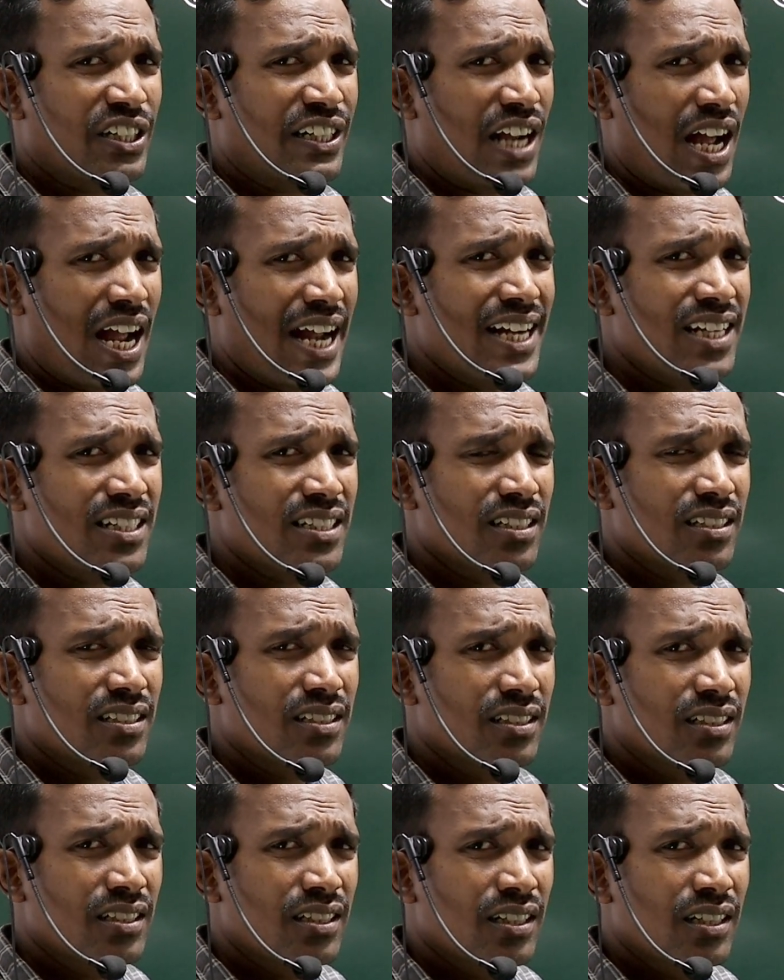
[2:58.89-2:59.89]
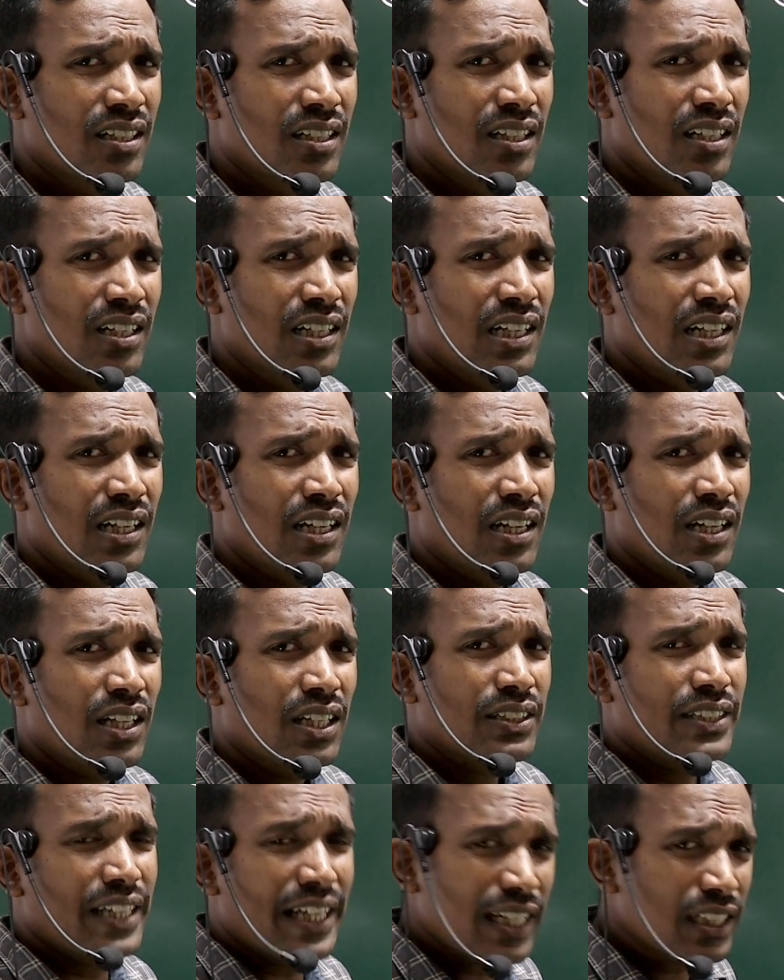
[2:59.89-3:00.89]
right?
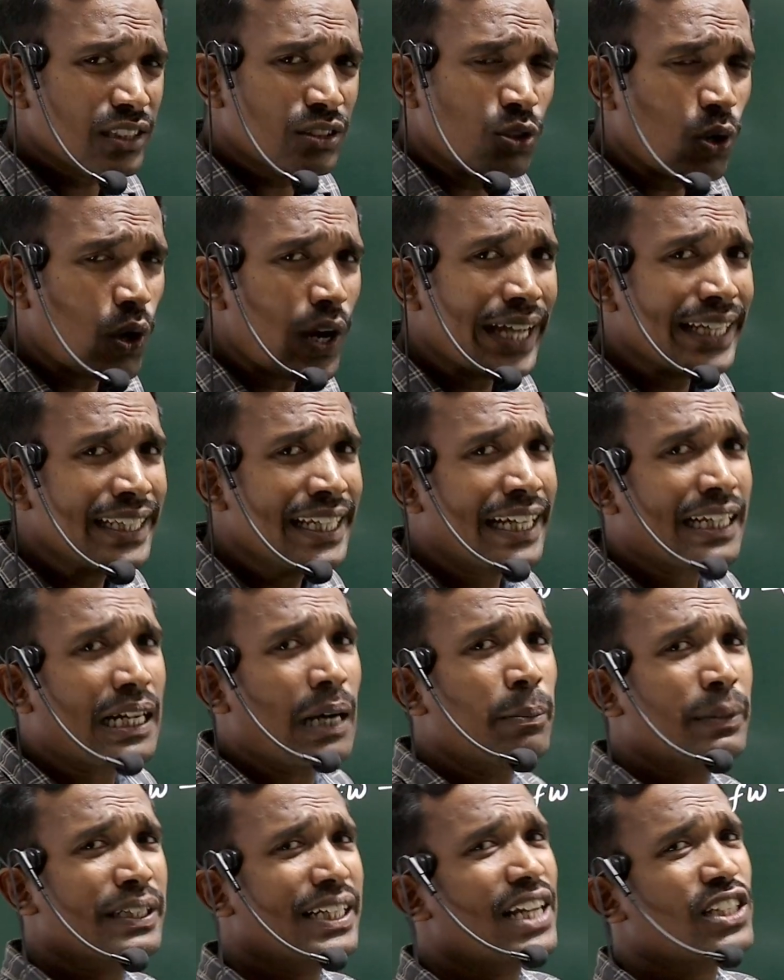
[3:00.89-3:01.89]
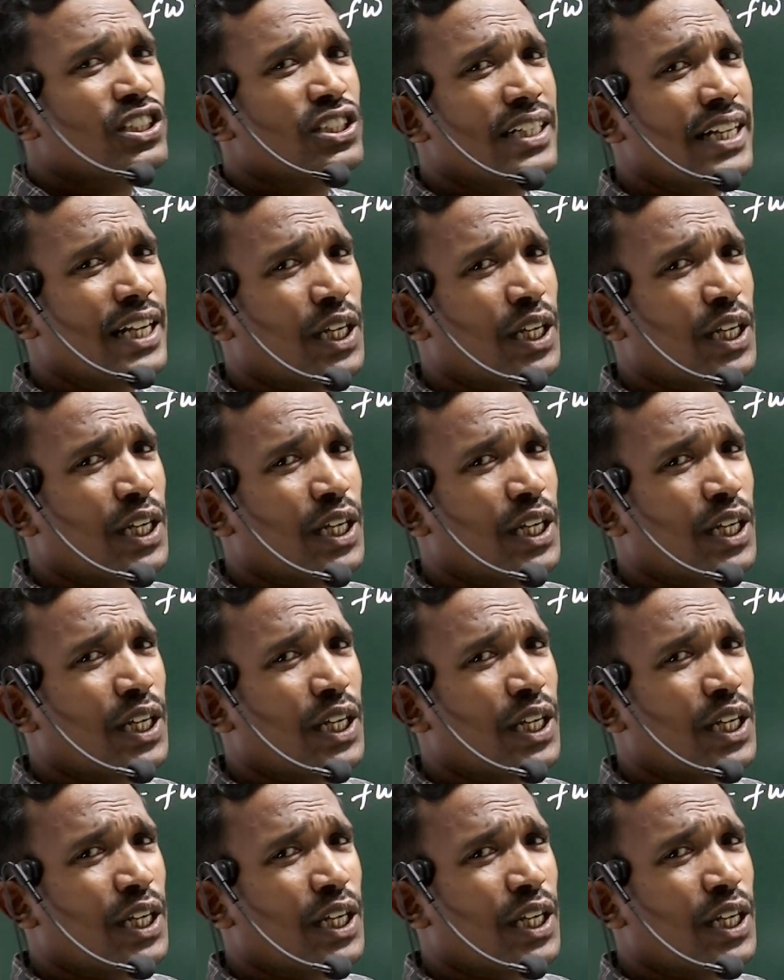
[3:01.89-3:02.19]
There is no any commutation